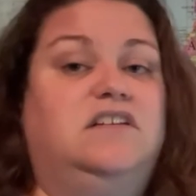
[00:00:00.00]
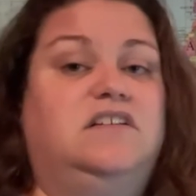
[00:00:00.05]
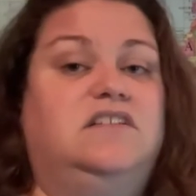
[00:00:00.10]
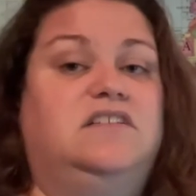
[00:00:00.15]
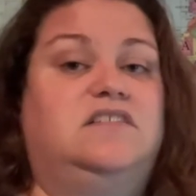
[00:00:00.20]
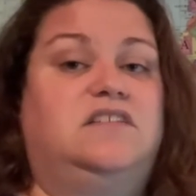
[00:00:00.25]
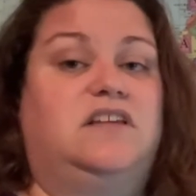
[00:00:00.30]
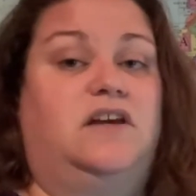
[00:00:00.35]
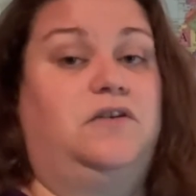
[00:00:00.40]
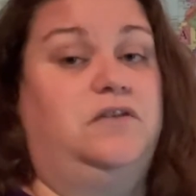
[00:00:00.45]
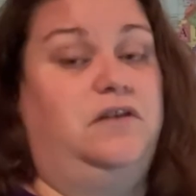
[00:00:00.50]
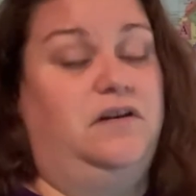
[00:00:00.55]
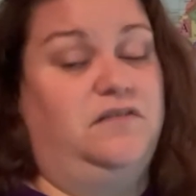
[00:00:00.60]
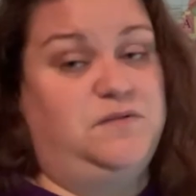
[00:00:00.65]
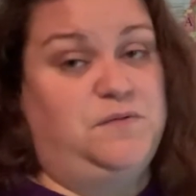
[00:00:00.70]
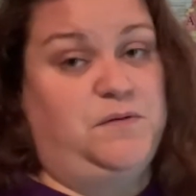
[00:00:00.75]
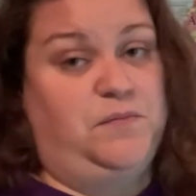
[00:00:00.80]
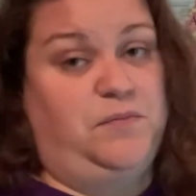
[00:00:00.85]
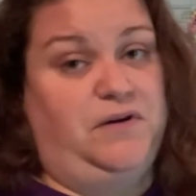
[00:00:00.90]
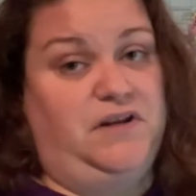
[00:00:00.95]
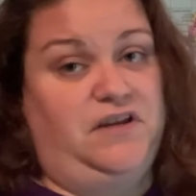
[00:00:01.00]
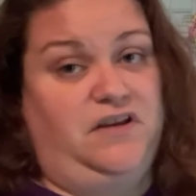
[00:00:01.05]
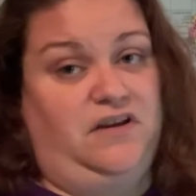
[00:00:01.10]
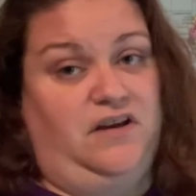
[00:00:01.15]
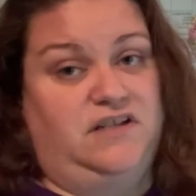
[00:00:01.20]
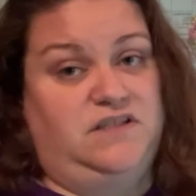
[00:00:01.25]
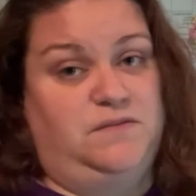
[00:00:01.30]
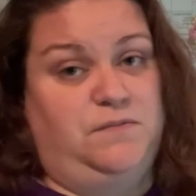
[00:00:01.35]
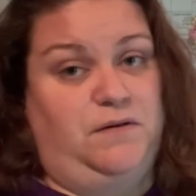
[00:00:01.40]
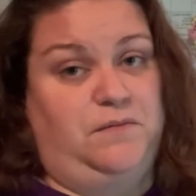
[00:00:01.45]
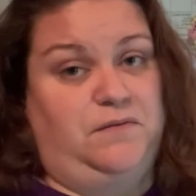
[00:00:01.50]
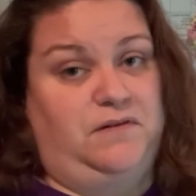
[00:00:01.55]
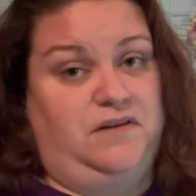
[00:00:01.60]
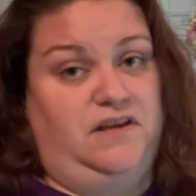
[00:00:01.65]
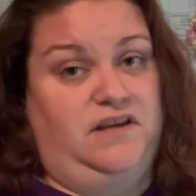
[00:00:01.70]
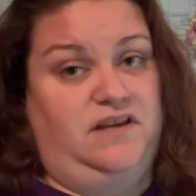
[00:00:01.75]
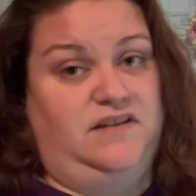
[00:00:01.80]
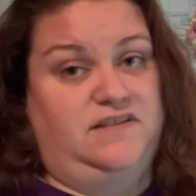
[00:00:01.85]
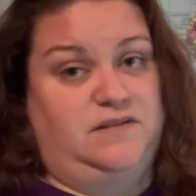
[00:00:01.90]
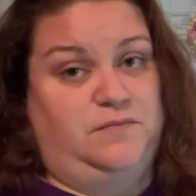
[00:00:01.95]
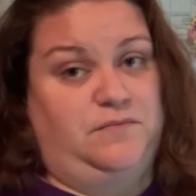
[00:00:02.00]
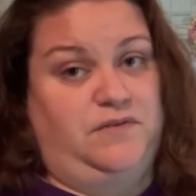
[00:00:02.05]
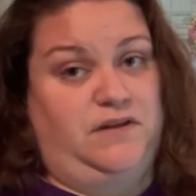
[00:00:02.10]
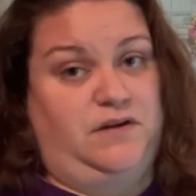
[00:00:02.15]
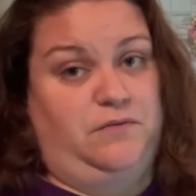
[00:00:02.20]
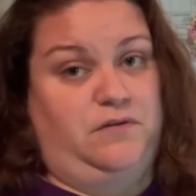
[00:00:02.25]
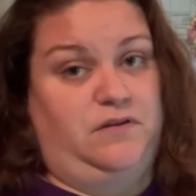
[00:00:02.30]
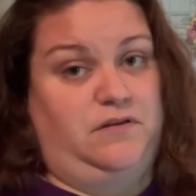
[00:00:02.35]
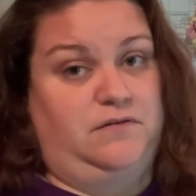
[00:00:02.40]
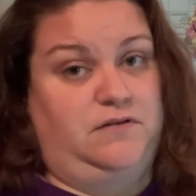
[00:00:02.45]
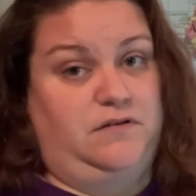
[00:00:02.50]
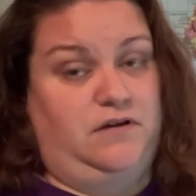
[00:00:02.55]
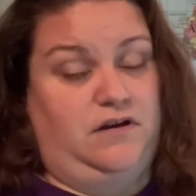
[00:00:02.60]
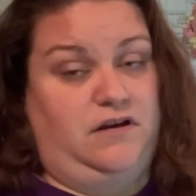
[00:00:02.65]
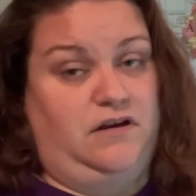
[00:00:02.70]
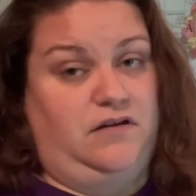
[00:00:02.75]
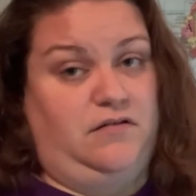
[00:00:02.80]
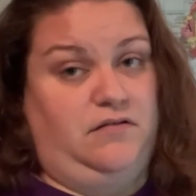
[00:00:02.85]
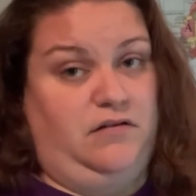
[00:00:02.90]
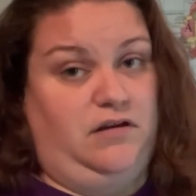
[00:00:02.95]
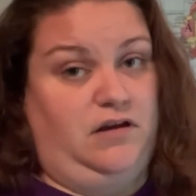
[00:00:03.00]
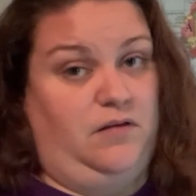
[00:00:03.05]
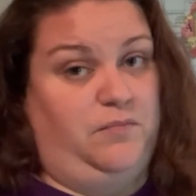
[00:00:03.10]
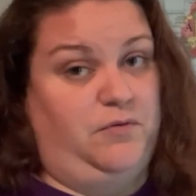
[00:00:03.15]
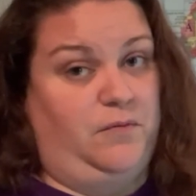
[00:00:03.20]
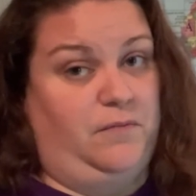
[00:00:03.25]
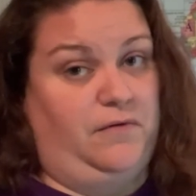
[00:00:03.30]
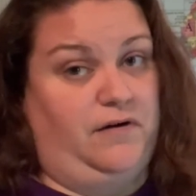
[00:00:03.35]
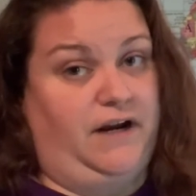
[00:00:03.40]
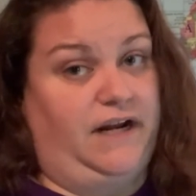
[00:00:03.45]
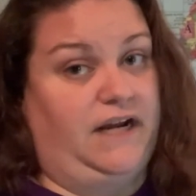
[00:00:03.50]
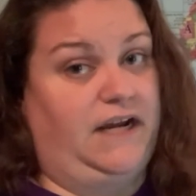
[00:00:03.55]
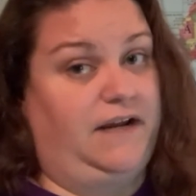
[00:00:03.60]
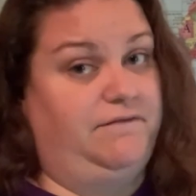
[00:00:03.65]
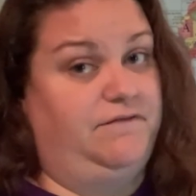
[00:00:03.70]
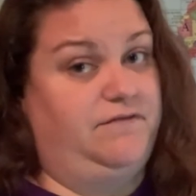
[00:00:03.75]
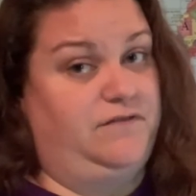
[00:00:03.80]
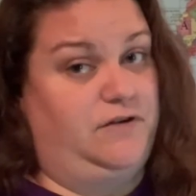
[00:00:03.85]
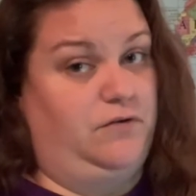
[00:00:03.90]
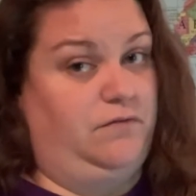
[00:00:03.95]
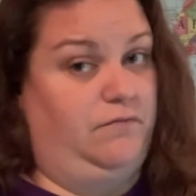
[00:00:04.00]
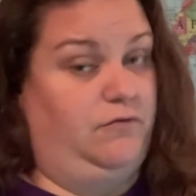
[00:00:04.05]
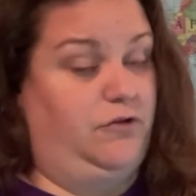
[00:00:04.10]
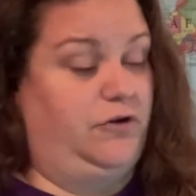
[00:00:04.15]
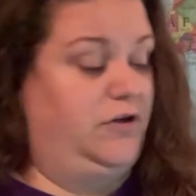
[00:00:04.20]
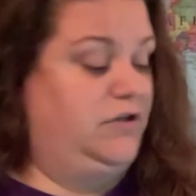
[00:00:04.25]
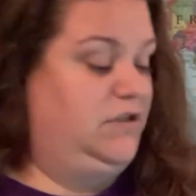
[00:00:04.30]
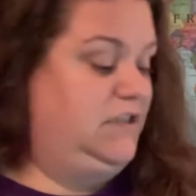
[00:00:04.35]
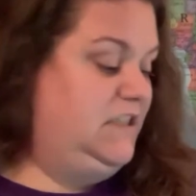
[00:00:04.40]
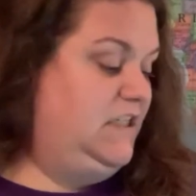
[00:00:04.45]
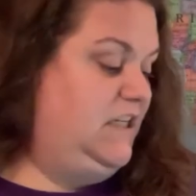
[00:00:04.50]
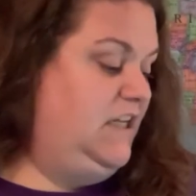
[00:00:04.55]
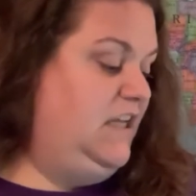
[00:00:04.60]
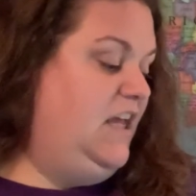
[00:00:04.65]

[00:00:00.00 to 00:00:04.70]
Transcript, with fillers: So you have to be pretty good to be able to hit something with a, uh, a boomerang, I've learned.